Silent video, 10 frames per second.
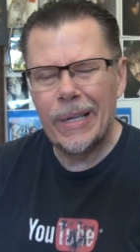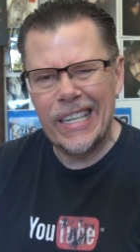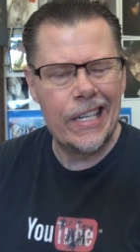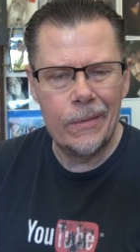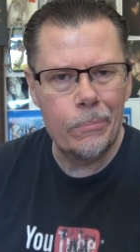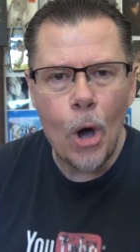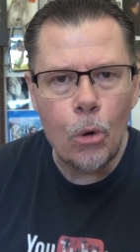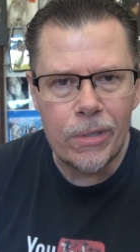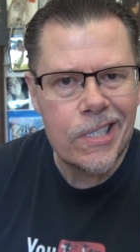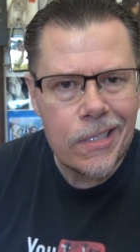but I didn't
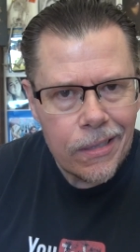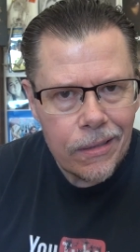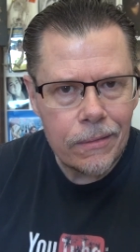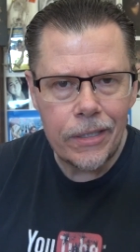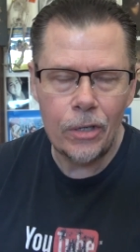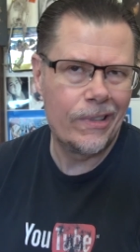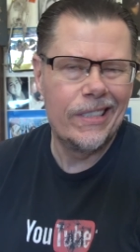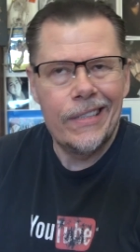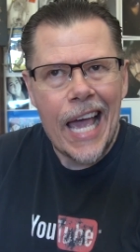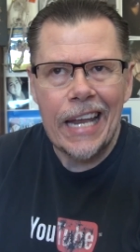post, you know, I
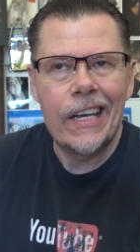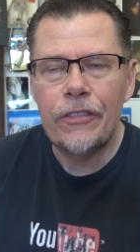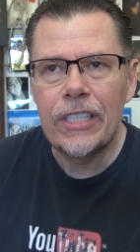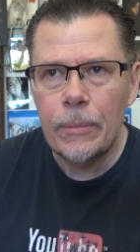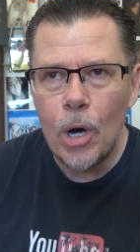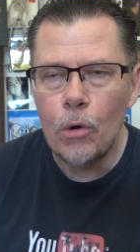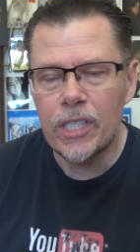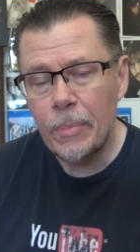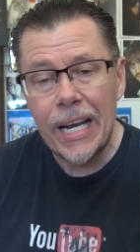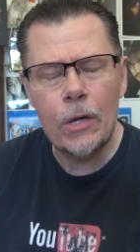had nothing to
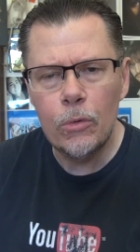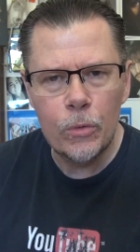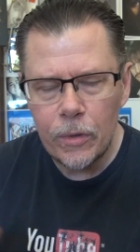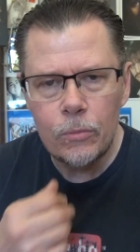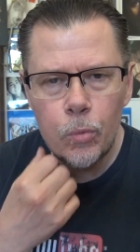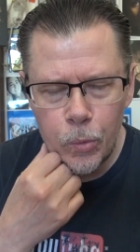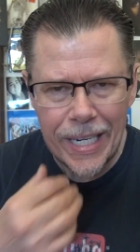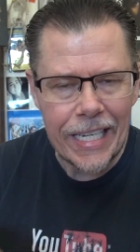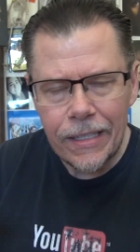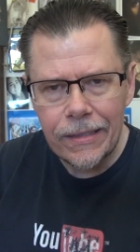post, but I would
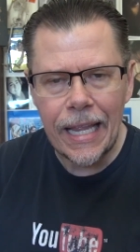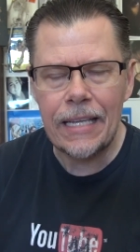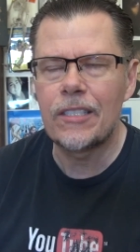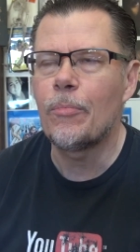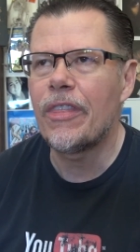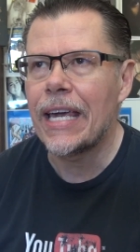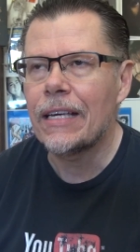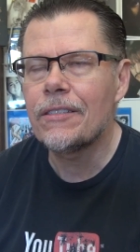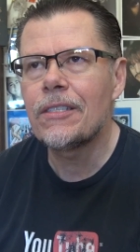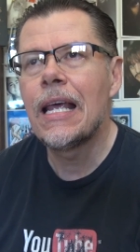read and like some
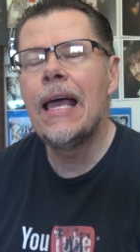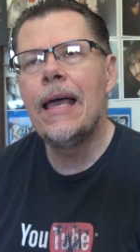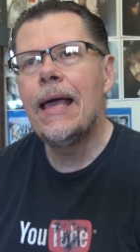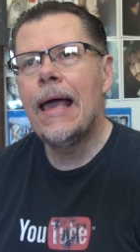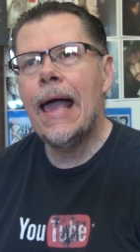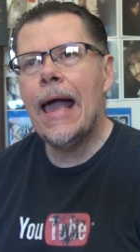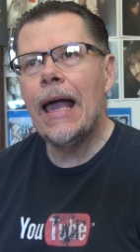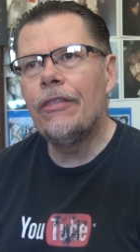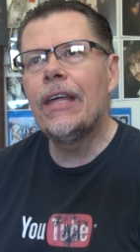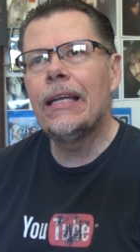things.
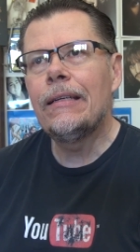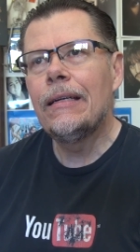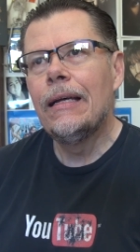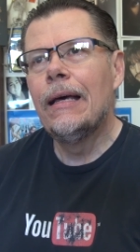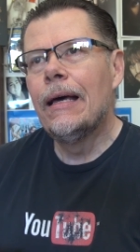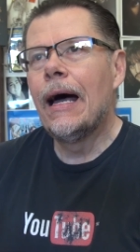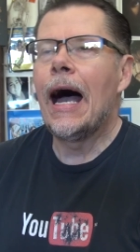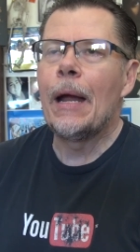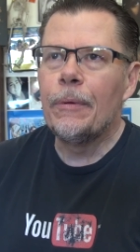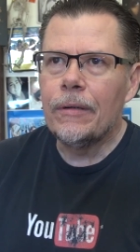And then
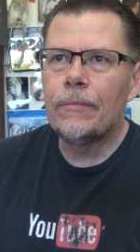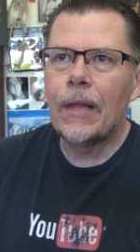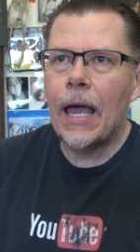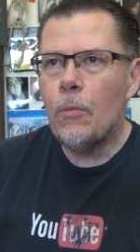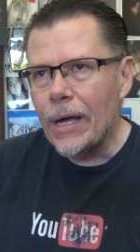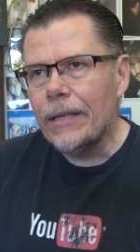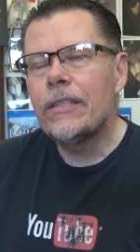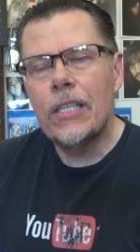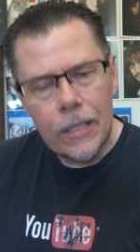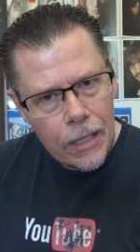I
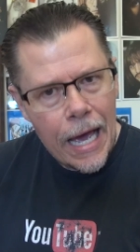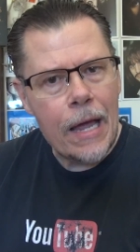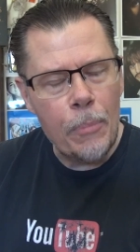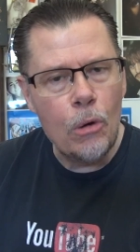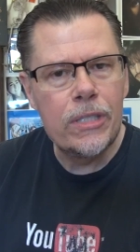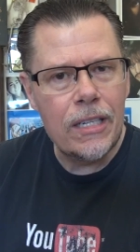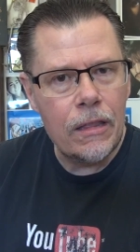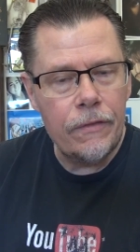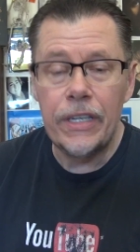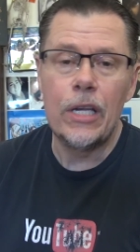
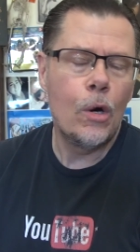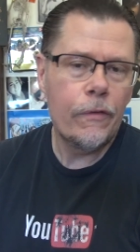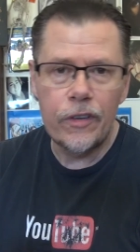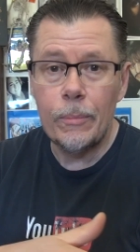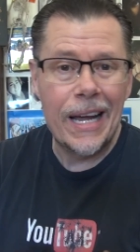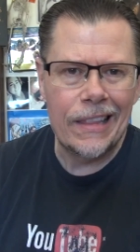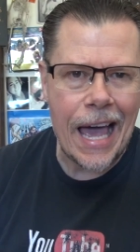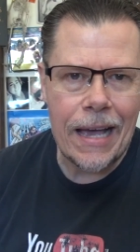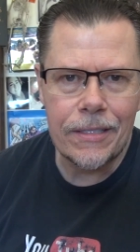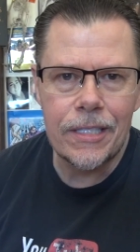posted the video for my
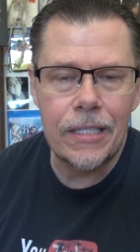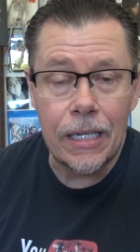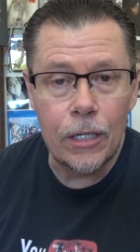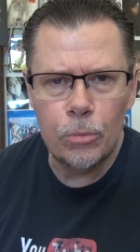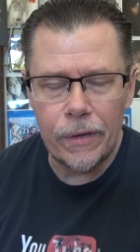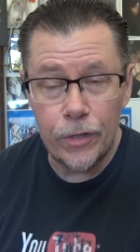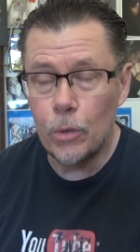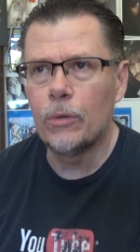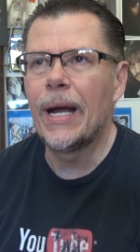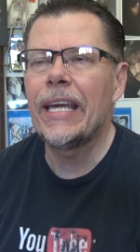last
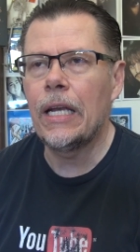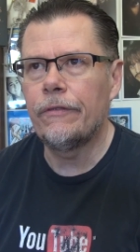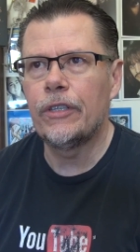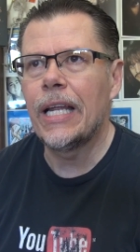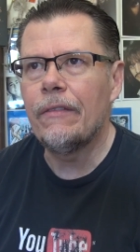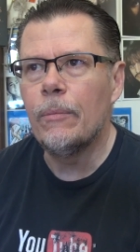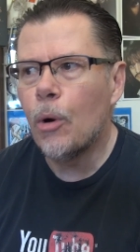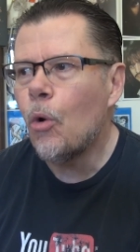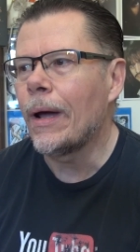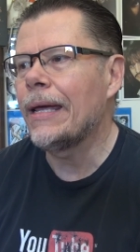review and ranking for David
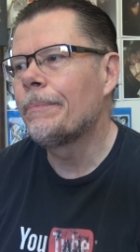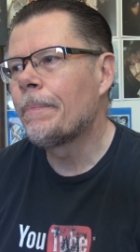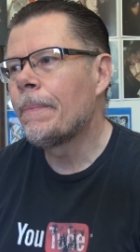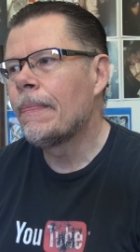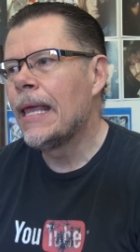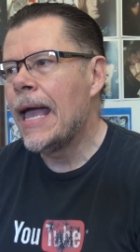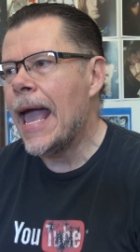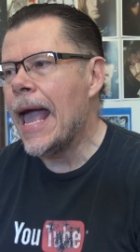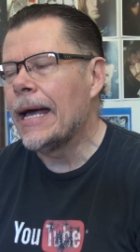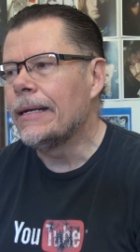Bowie.
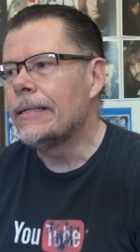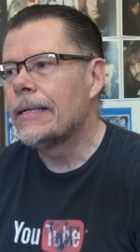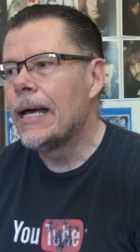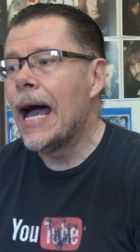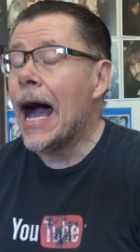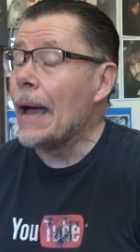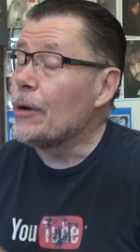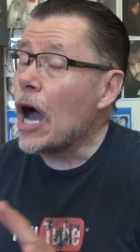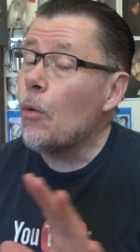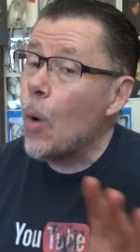And
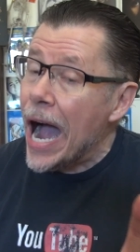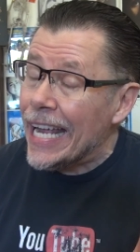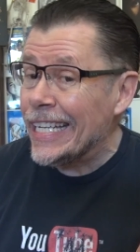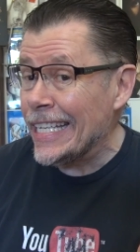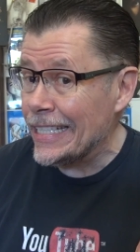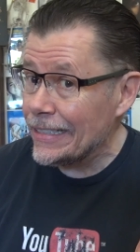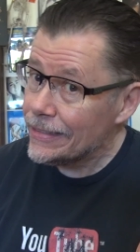I'm not whining.